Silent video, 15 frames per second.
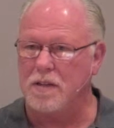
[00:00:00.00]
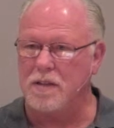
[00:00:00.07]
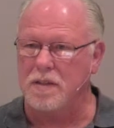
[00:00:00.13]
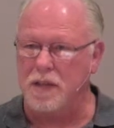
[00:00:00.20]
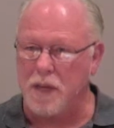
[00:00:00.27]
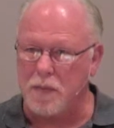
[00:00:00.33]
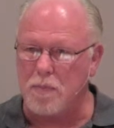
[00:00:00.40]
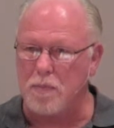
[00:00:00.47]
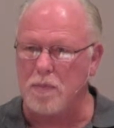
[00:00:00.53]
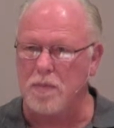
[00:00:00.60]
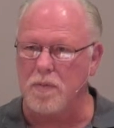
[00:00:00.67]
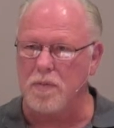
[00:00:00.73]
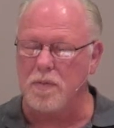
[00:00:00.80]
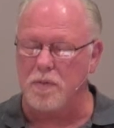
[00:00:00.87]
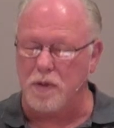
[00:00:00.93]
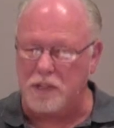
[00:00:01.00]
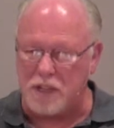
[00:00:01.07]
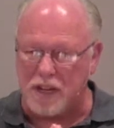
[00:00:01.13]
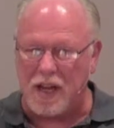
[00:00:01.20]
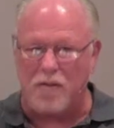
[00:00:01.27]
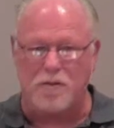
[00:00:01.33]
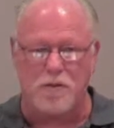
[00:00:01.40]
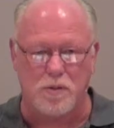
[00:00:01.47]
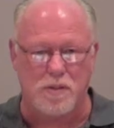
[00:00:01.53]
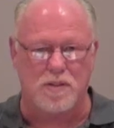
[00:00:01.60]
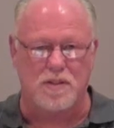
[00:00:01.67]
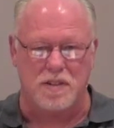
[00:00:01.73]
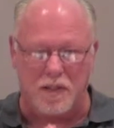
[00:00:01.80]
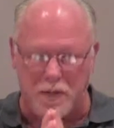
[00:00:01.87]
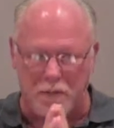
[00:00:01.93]
keep reaching out to
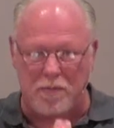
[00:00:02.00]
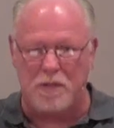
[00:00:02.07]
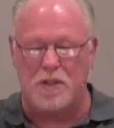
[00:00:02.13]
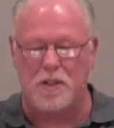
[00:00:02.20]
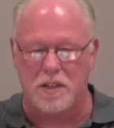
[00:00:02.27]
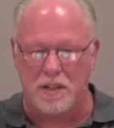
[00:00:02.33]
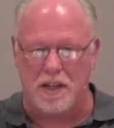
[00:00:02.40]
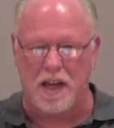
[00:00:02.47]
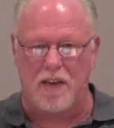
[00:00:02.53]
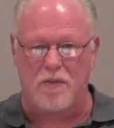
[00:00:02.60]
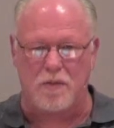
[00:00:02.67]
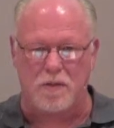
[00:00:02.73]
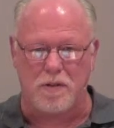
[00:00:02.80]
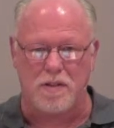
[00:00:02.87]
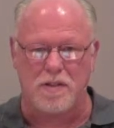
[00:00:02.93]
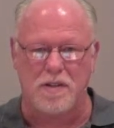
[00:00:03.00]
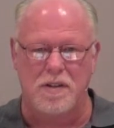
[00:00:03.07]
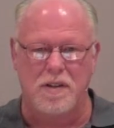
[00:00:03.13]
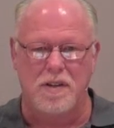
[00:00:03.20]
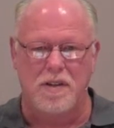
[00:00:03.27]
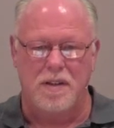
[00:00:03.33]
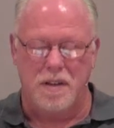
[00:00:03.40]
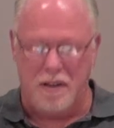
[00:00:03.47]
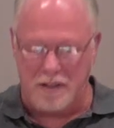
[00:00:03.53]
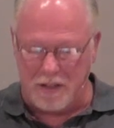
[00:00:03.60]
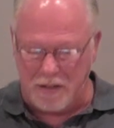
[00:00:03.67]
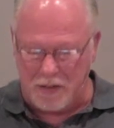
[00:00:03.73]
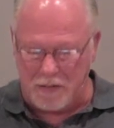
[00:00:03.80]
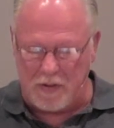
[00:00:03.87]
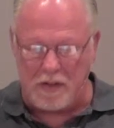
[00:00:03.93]
us and keep chasing after us
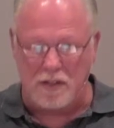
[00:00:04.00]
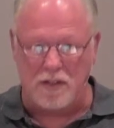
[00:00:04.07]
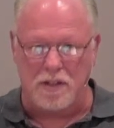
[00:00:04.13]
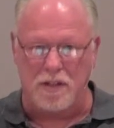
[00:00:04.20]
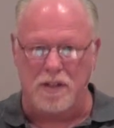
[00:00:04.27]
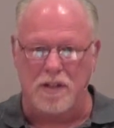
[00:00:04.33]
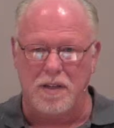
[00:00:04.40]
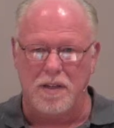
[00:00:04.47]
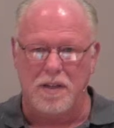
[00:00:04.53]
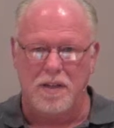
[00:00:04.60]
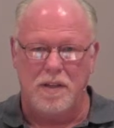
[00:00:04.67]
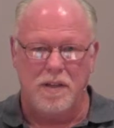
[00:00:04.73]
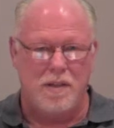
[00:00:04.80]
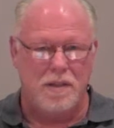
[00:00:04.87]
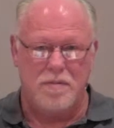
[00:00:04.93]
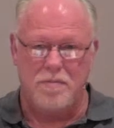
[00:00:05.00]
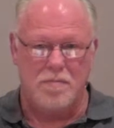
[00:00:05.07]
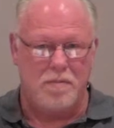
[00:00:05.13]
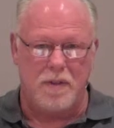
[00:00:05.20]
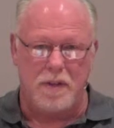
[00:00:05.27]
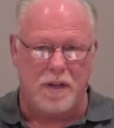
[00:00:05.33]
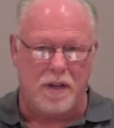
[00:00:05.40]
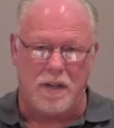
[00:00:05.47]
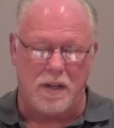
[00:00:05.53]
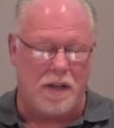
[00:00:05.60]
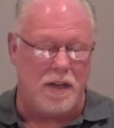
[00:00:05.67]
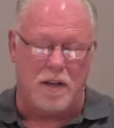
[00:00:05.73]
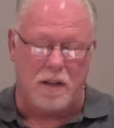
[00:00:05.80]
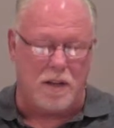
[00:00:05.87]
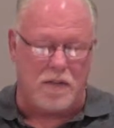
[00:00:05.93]
until eventually
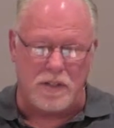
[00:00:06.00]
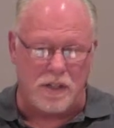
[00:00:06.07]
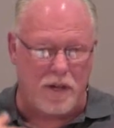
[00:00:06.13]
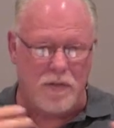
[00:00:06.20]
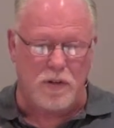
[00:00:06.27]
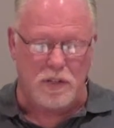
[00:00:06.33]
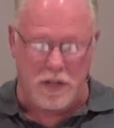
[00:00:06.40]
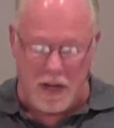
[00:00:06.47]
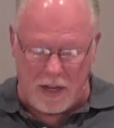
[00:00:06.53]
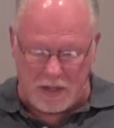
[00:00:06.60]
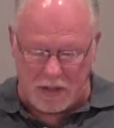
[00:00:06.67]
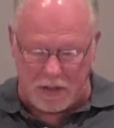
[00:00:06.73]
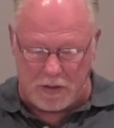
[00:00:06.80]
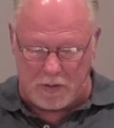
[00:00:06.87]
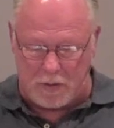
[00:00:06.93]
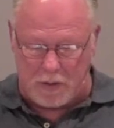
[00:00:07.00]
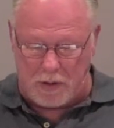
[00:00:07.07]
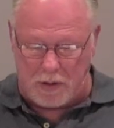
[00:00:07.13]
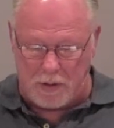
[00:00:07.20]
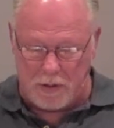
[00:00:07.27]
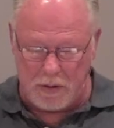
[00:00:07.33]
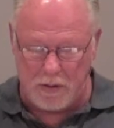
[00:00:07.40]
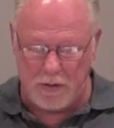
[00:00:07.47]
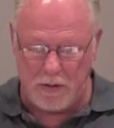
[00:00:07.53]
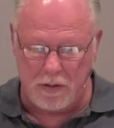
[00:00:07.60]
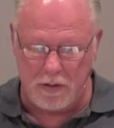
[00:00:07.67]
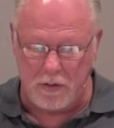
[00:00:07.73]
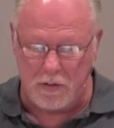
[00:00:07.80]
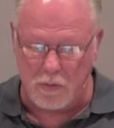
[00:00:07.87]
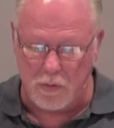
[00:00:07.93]
he'll give us every chance
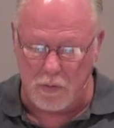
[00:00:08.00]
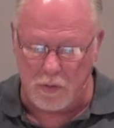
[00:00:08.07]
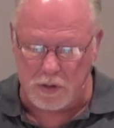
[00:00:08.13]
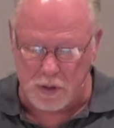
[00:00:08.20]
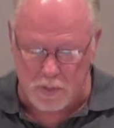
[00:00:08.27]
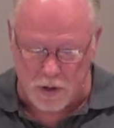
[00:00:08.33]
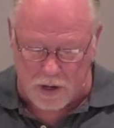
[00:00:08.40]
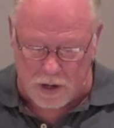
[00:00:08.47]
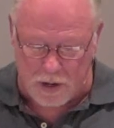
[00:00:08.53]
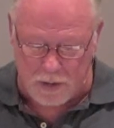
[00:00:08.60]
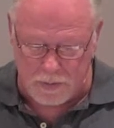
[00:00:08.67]
to reciprocate.